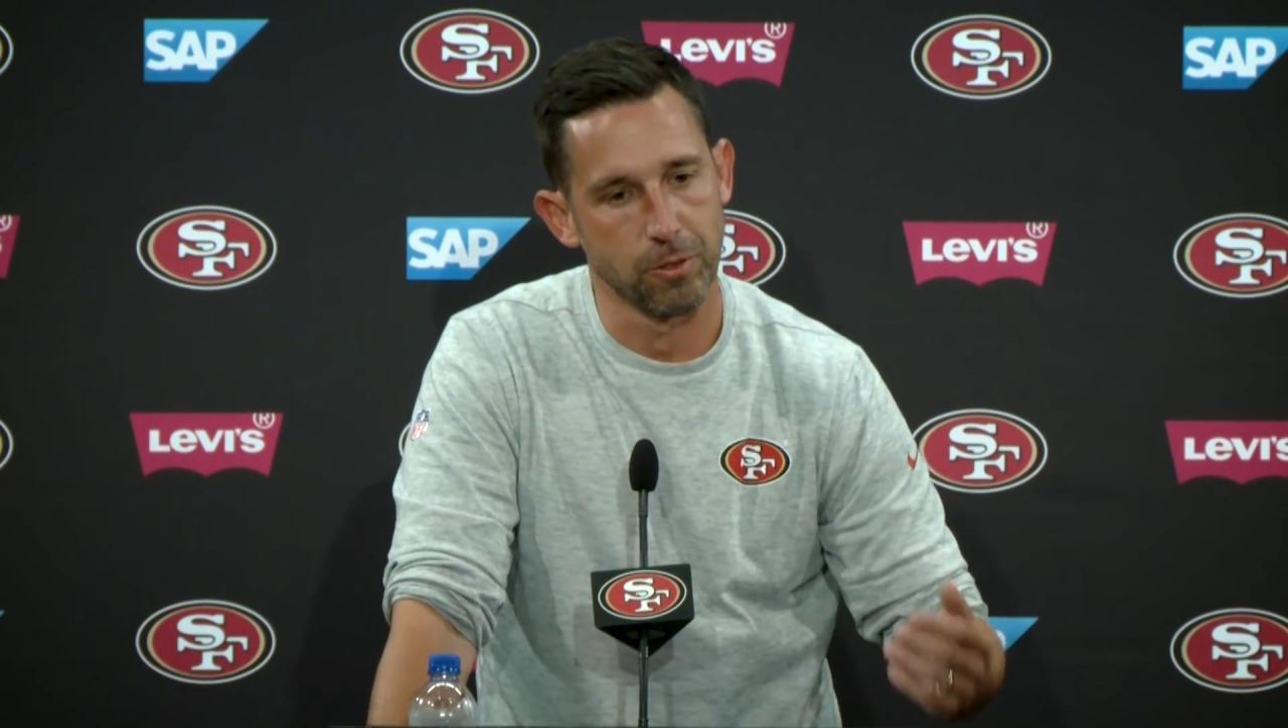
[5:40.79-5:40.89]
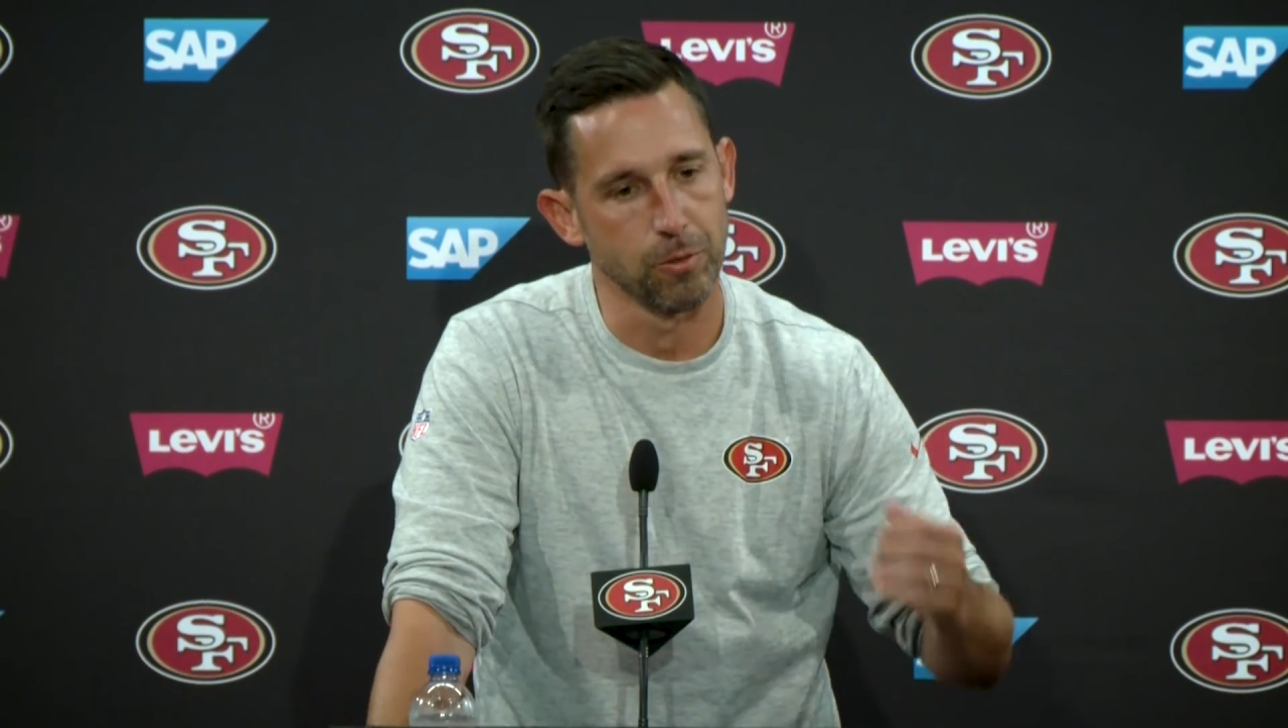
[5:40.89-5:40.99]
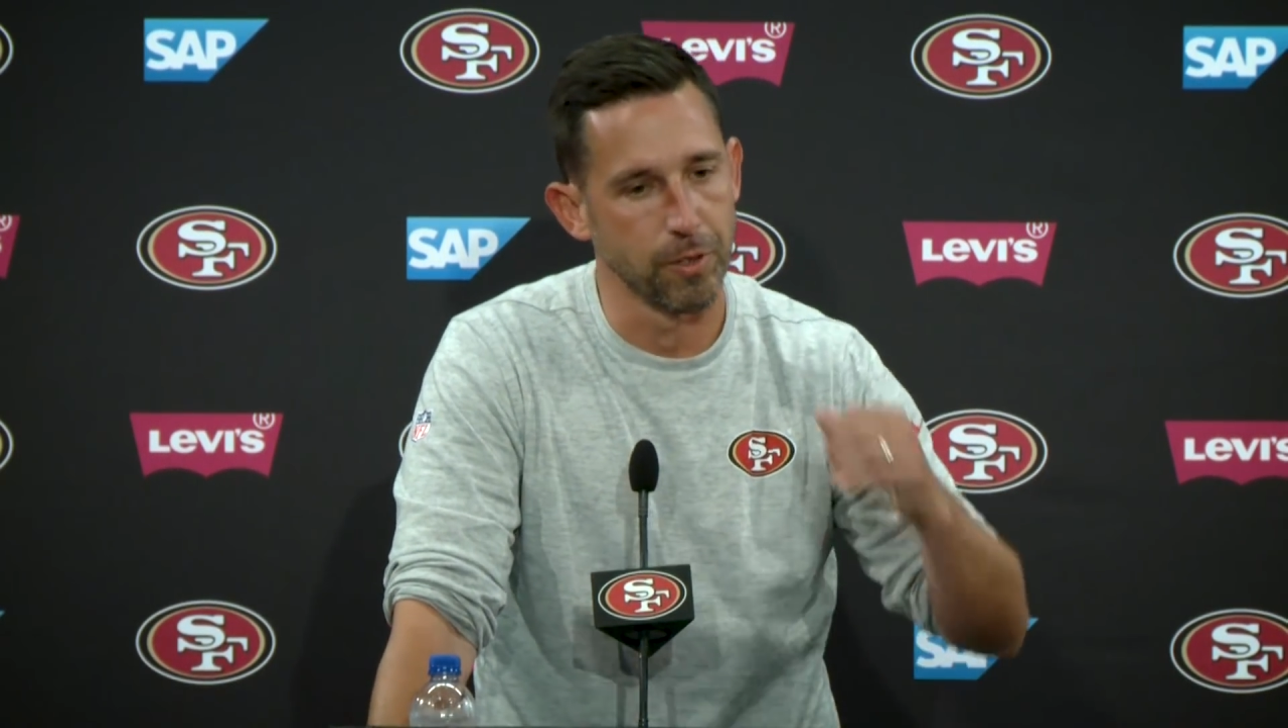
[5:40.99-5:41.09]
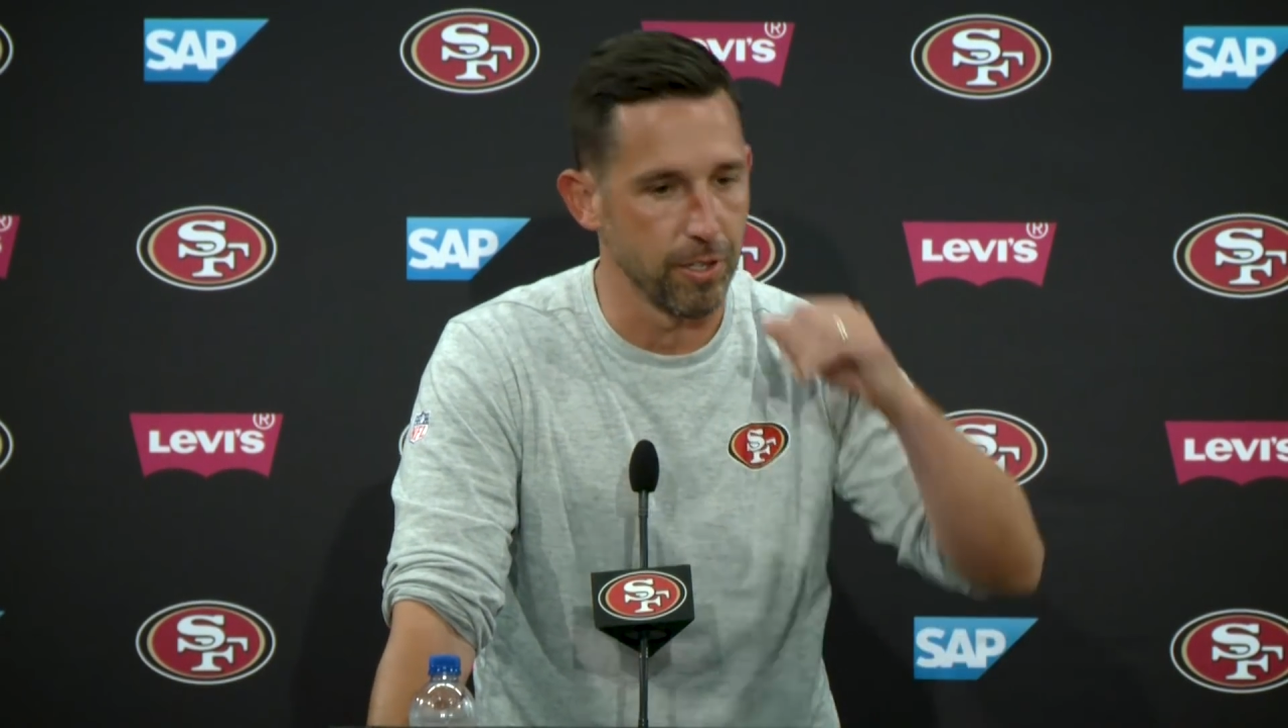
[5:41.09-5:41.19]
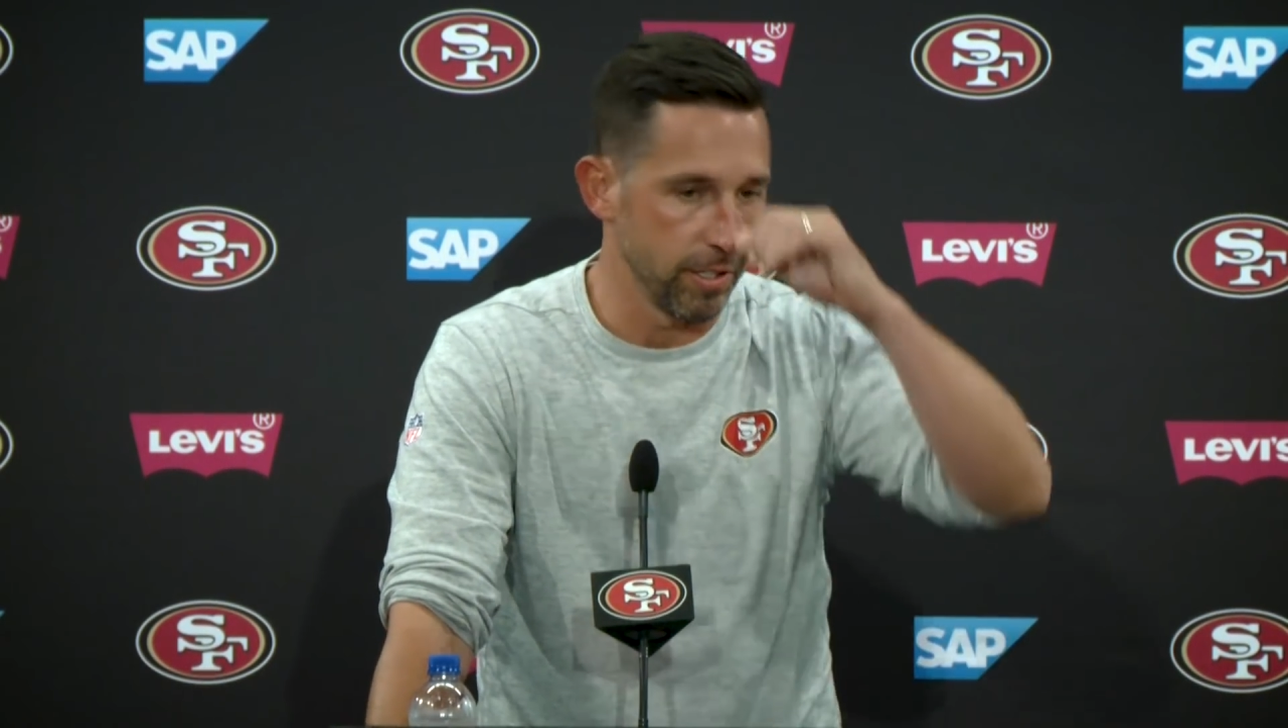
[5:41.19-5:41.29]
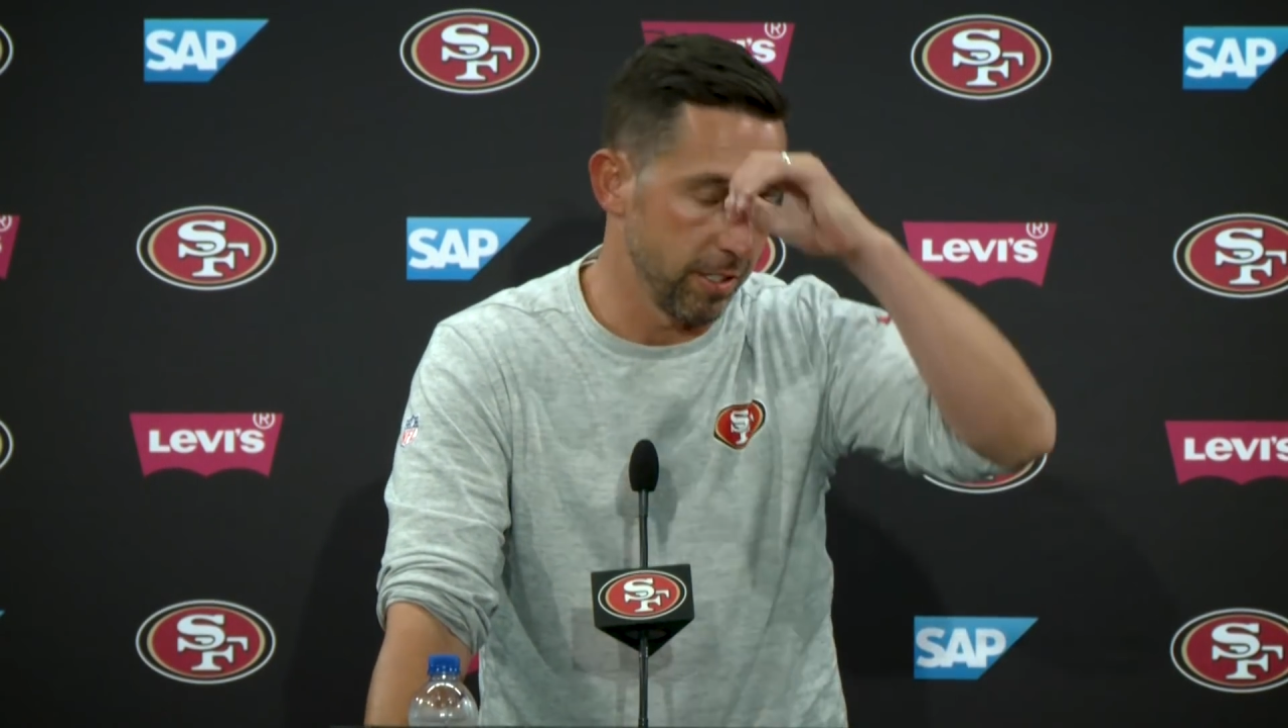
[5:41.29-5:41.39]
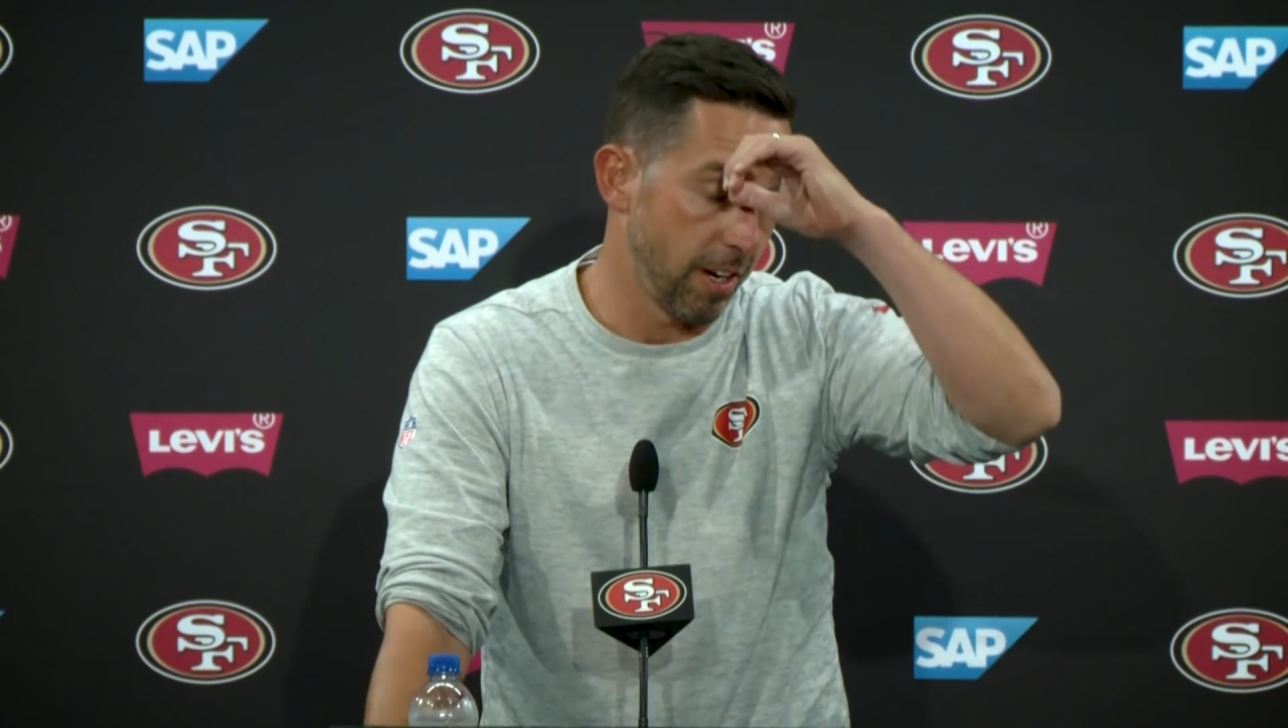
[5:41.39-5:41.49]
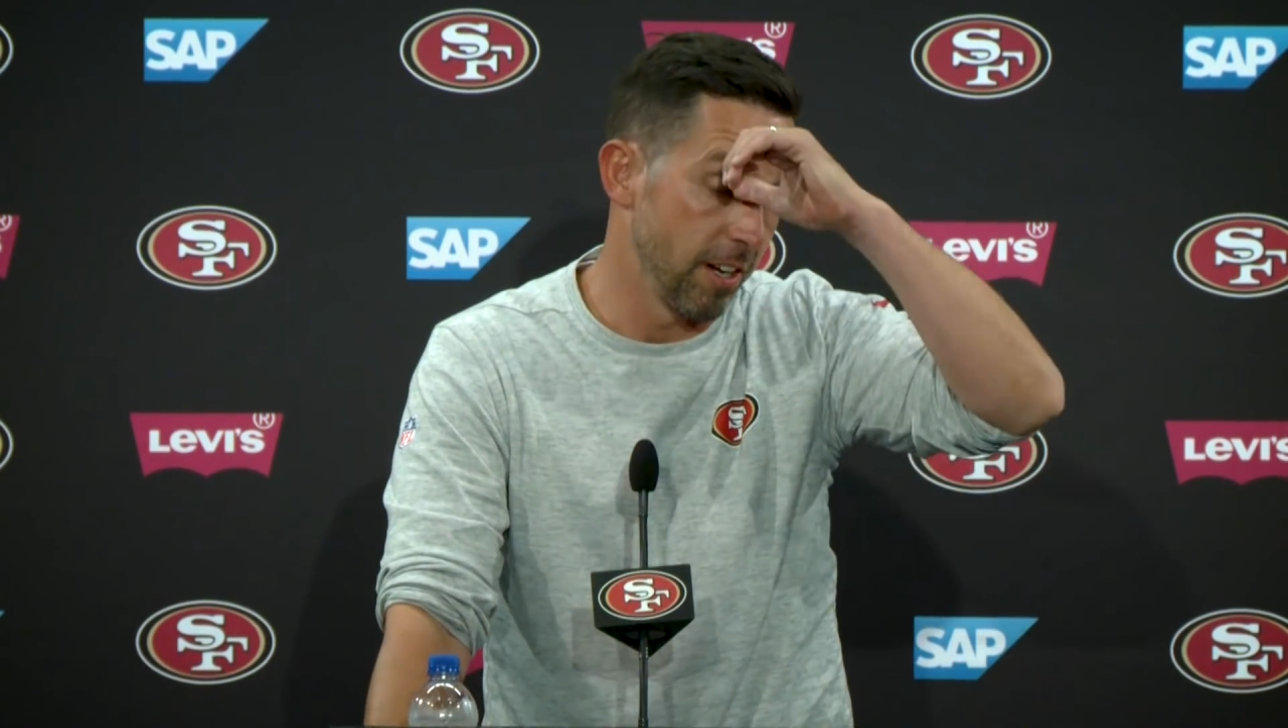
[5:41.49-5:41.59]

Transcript: two very good